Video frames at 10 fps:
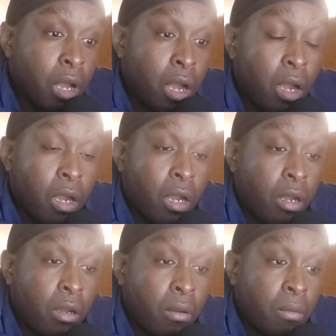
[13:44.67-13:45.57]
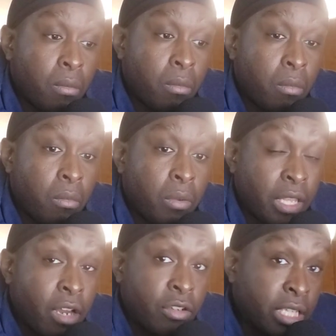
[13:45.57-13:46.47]
um,
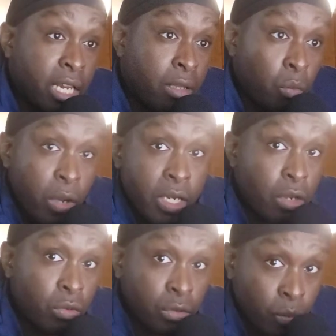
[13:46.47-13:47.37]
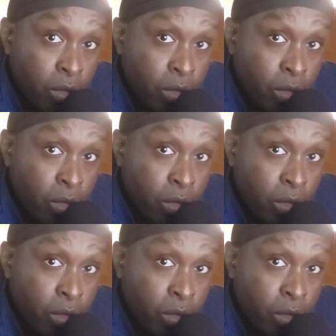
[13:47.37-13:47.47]
with understanding Windows,